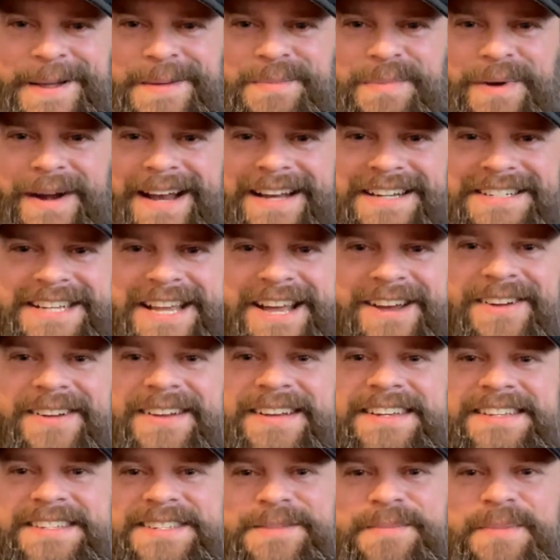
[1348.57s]
branch out
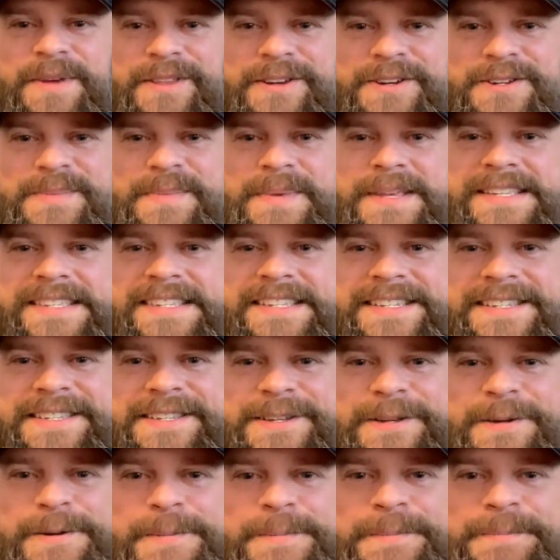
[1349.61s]
into some other species
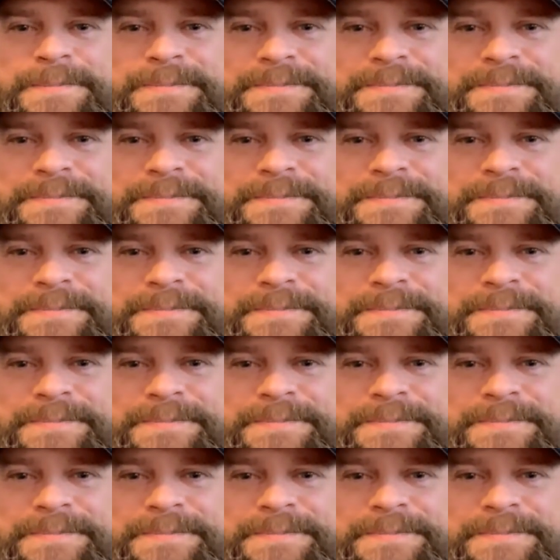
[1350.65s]
too.